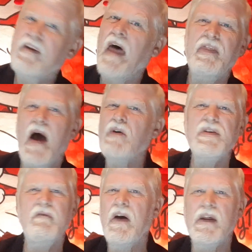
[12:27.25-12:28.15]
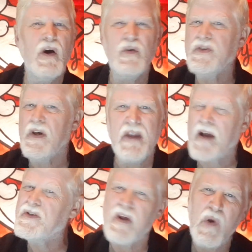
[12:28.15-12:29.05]
10,000 videos that
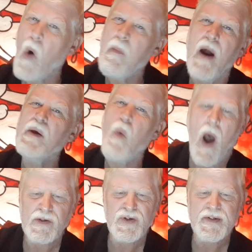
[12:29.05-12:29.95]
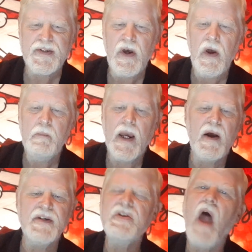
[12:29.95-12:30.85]
next to nobody watches
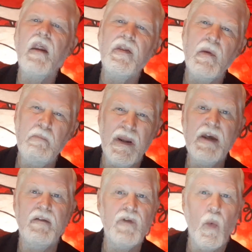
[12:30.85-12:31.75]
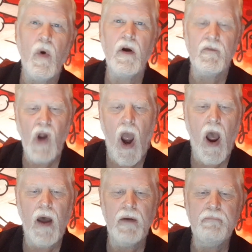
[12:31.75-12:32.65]
because none of them believe the Word of
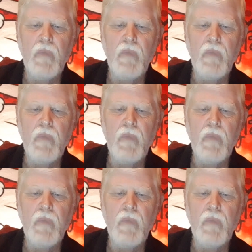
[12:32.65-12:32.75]
God